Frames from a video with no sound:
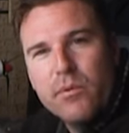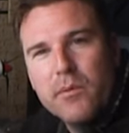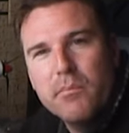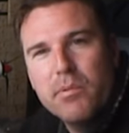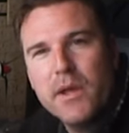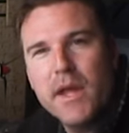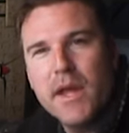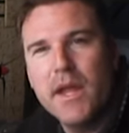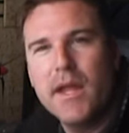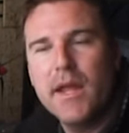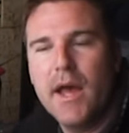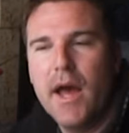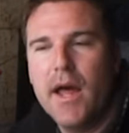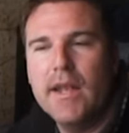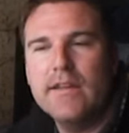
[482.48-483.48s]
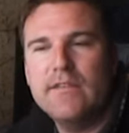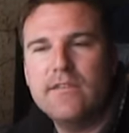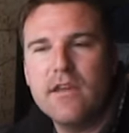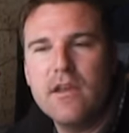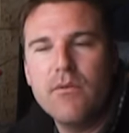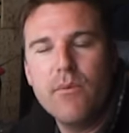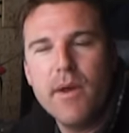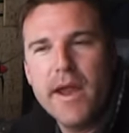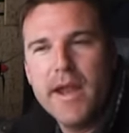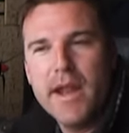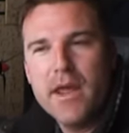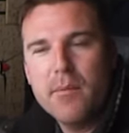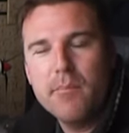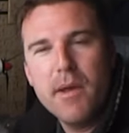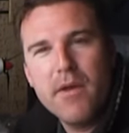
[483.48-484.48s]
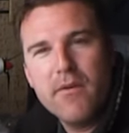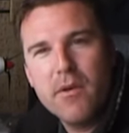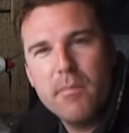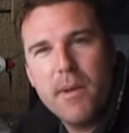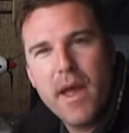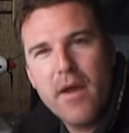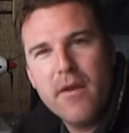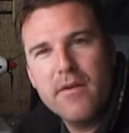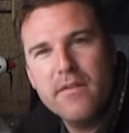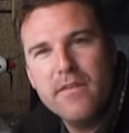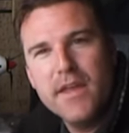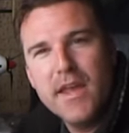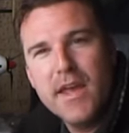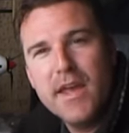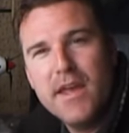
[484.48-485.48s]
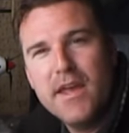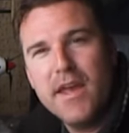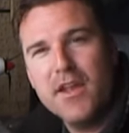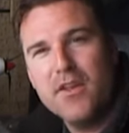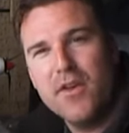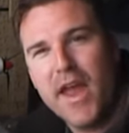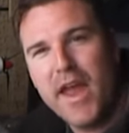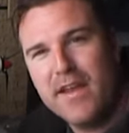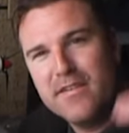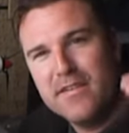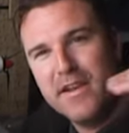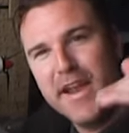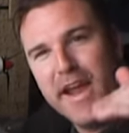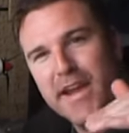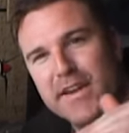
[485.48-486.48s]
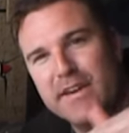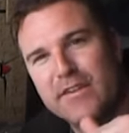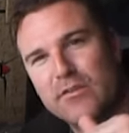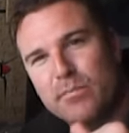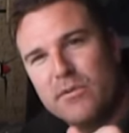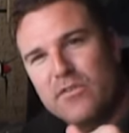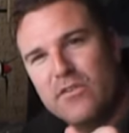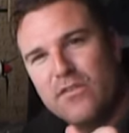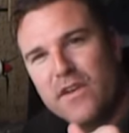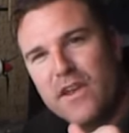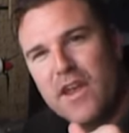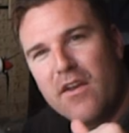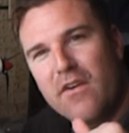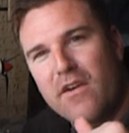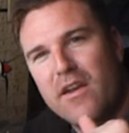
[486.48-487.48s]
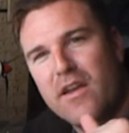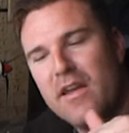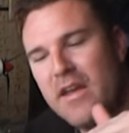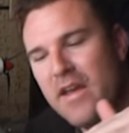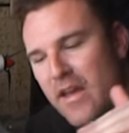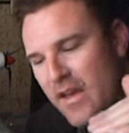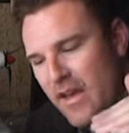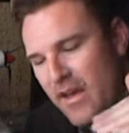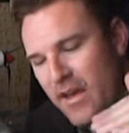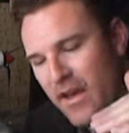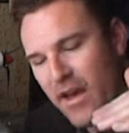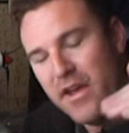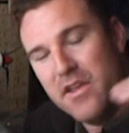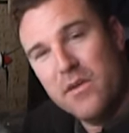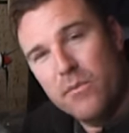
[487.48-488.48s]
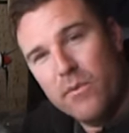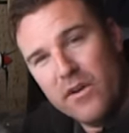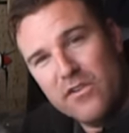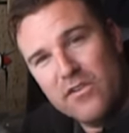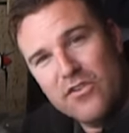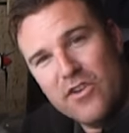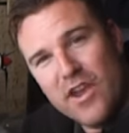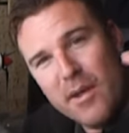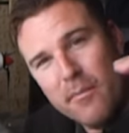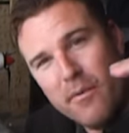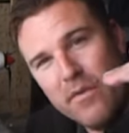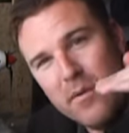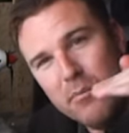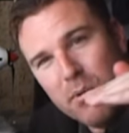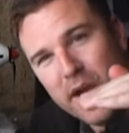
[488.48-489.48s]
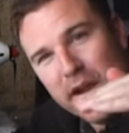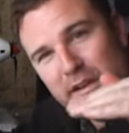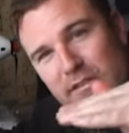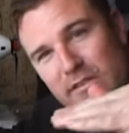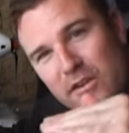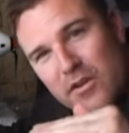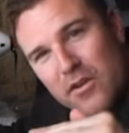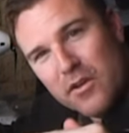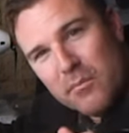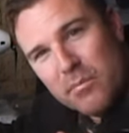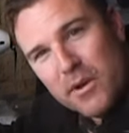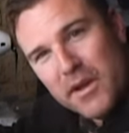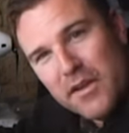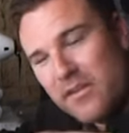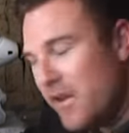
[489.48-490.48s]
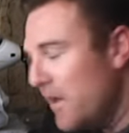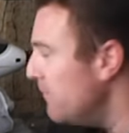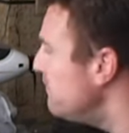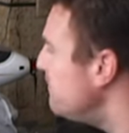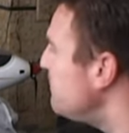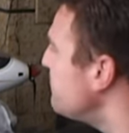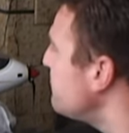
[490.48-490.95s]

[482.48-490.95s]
would be, let's say you ran out of battery power in the air and you had to land in a specific area and you wanted to jam on the brake so you could bring it down.